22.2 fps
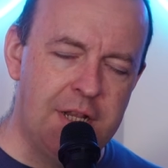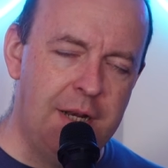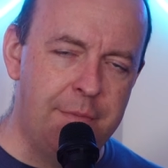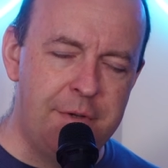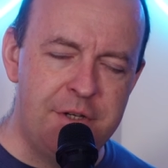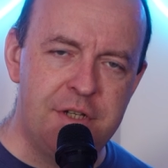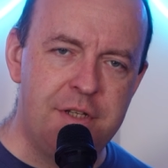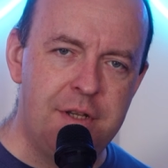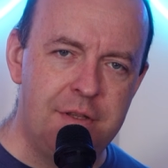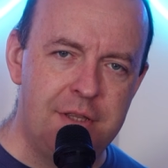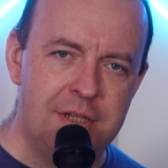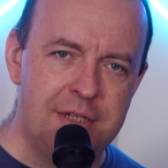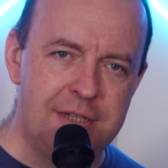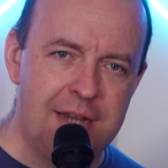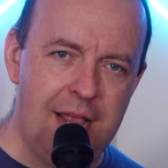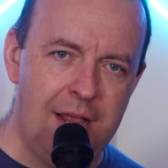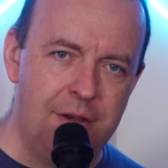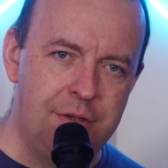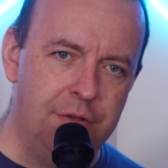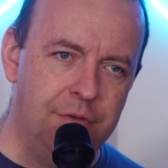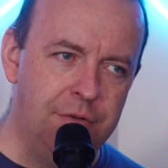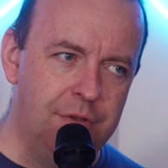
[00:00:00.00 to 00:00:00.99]
let me just do this
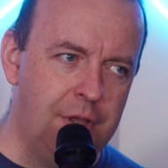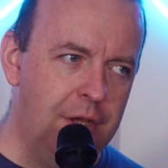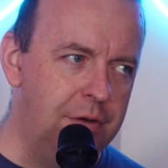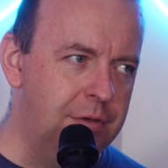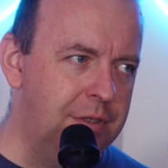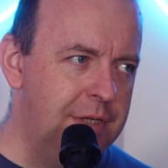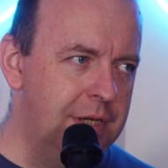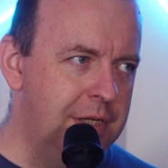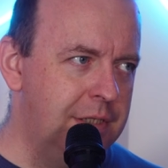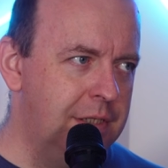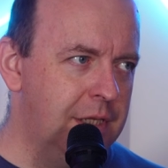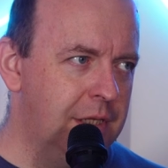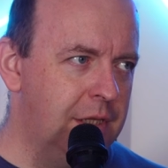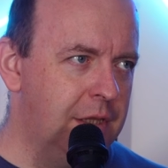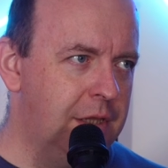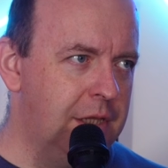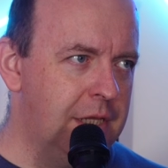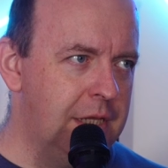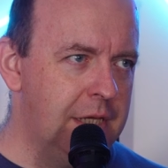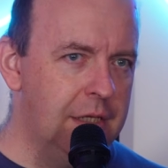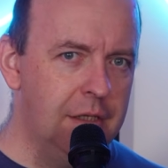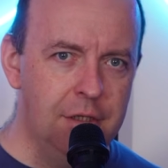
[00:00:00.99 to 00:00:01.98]
now. You'll notice that
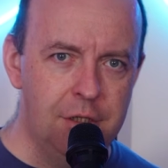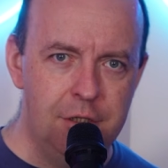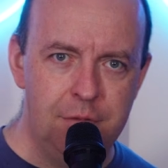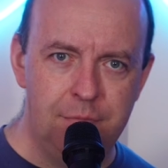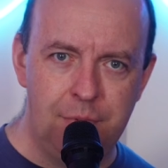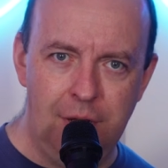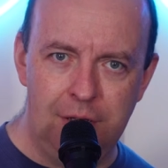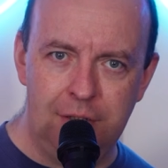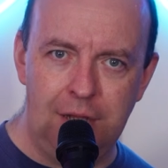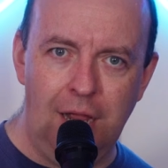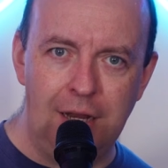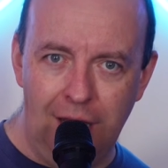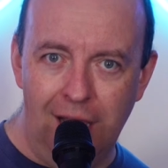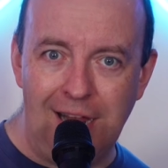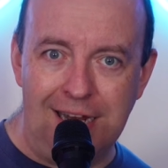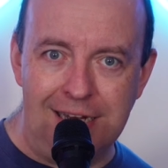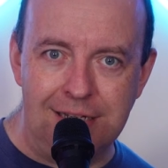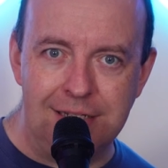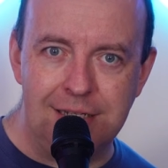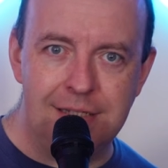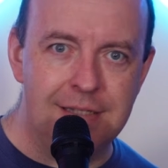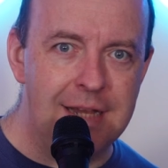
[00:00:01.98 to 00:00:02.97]
the loop
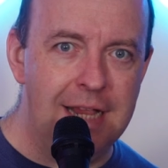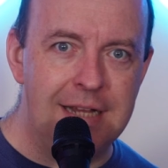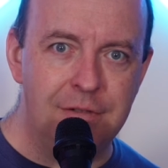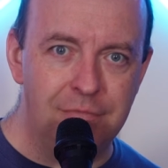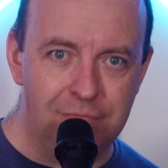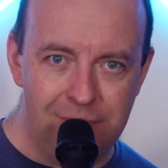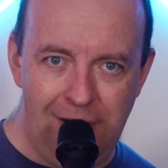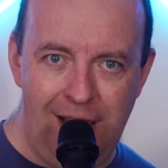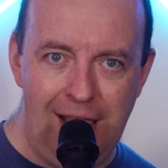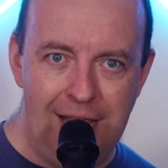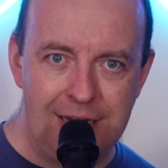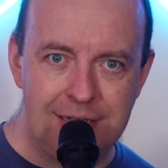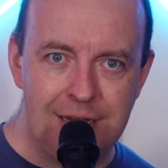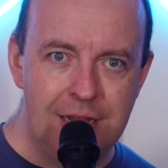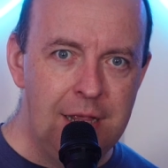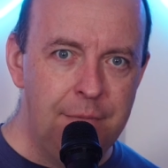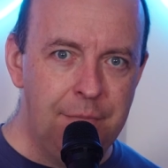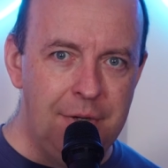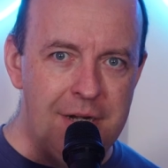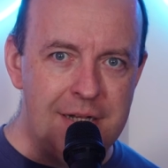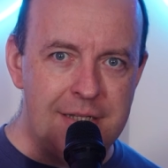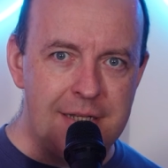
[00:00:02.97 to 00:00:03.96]
lights, it's red,
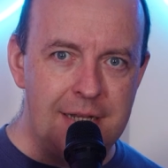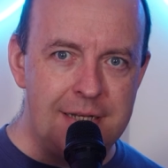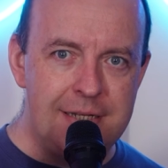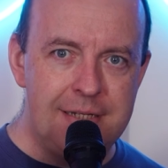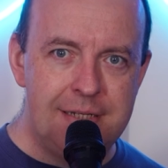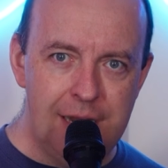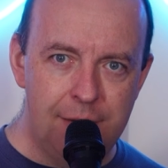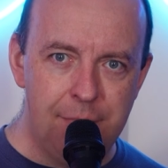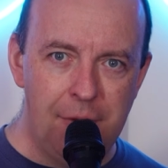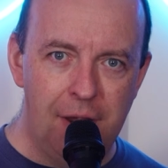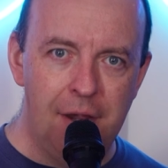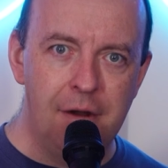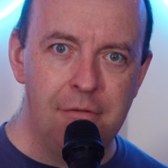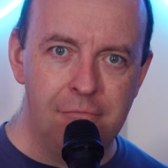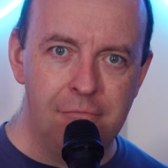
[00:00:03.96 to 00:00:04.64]
but it's a dimmer